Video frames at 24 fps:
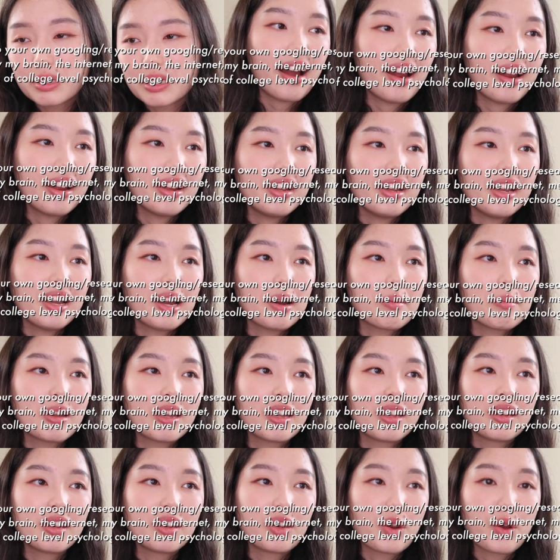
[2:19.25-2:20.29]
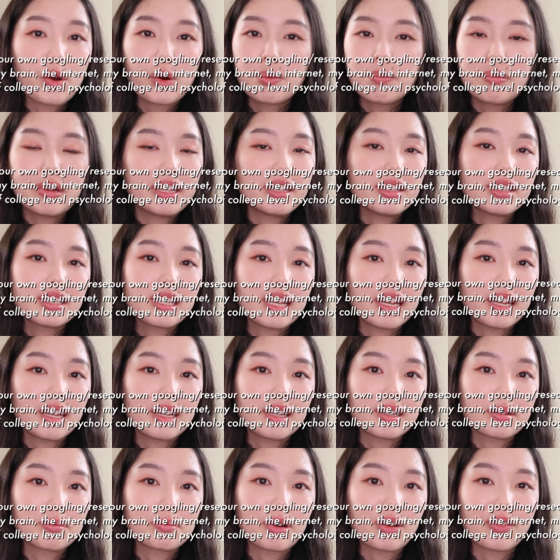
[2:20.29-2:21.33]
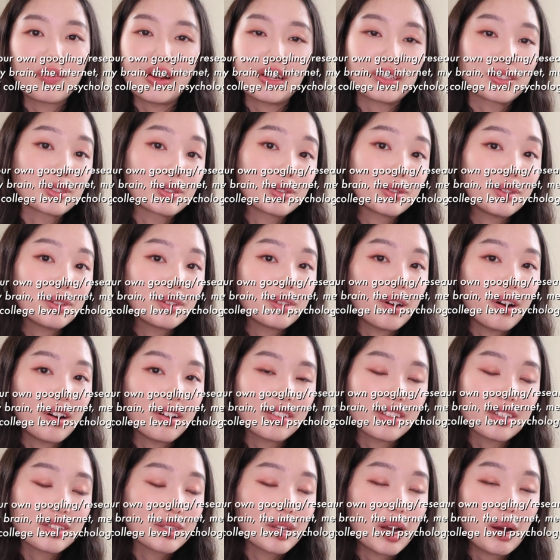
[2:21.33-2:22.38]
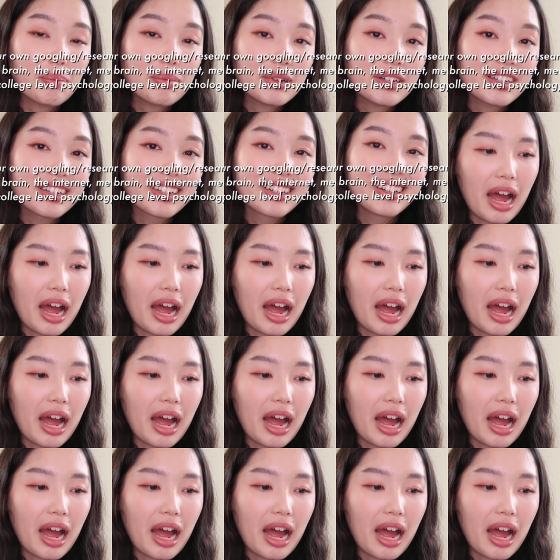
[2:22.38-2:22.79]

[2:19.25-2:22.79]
I am in no means a professional on this topic.